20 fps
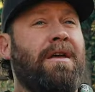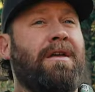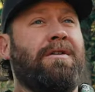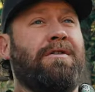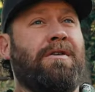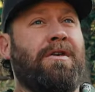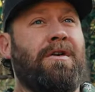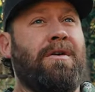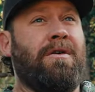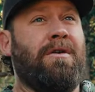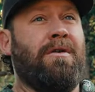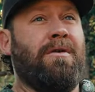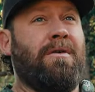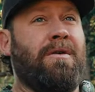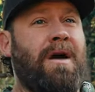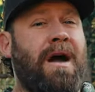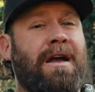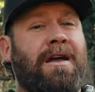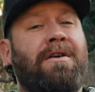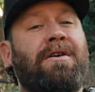
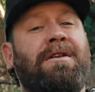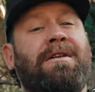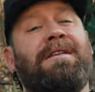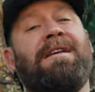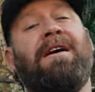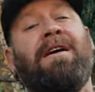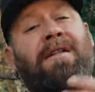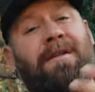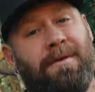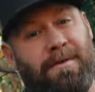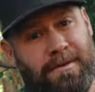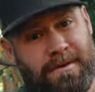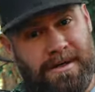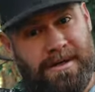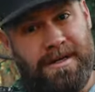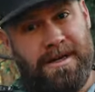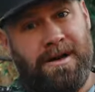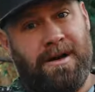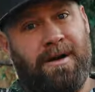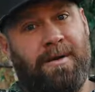So I couldn't tell that it was a
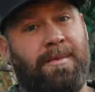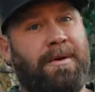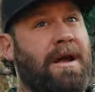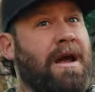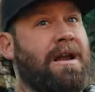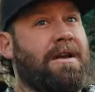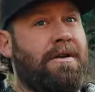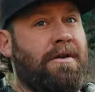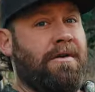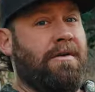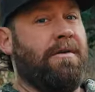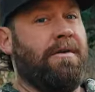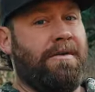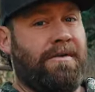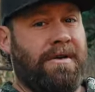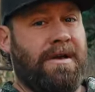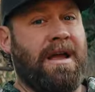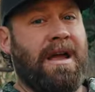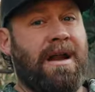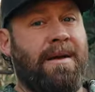deer, but I knew it
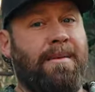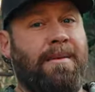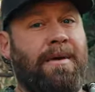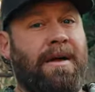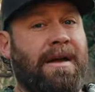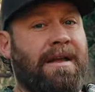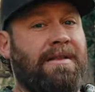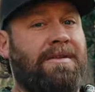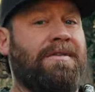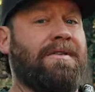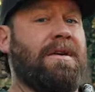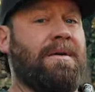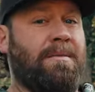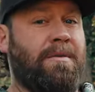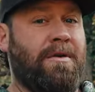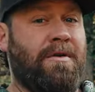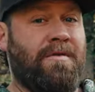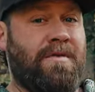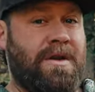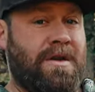was an animal. I could see it
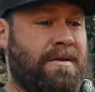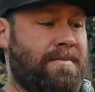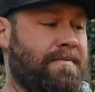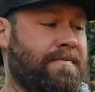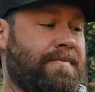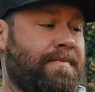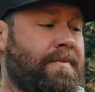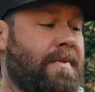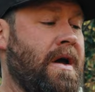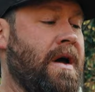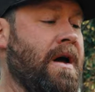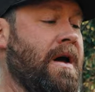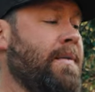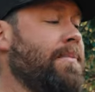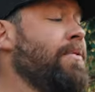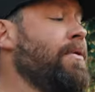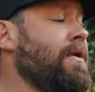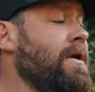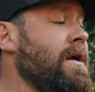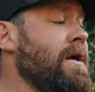moving. Uh,
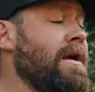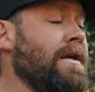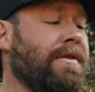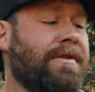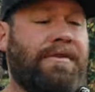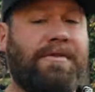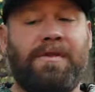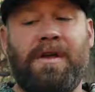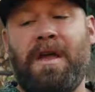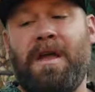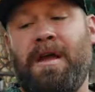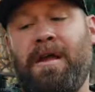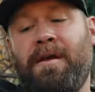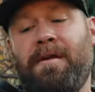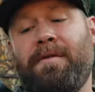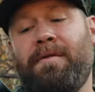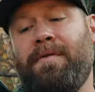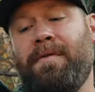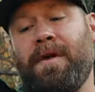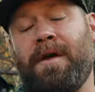pretty
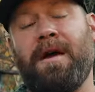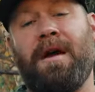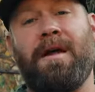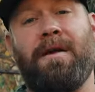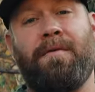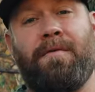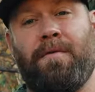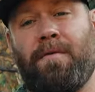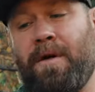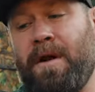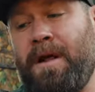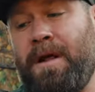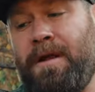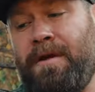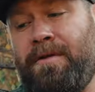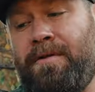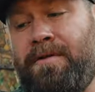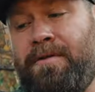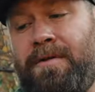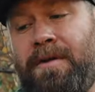insane the kind of
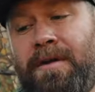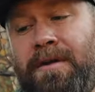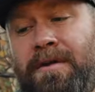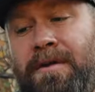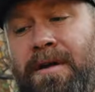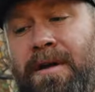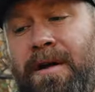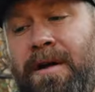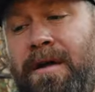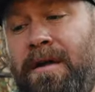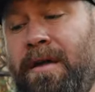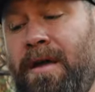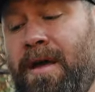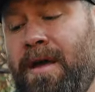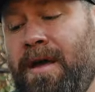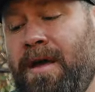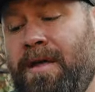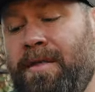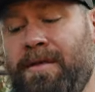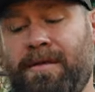range that uh,
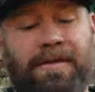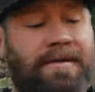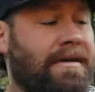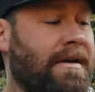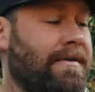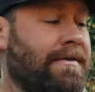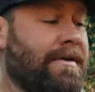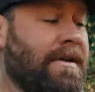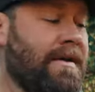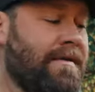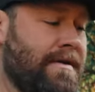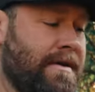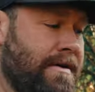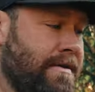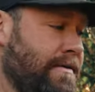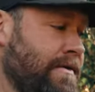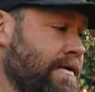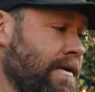this stuff's giving you.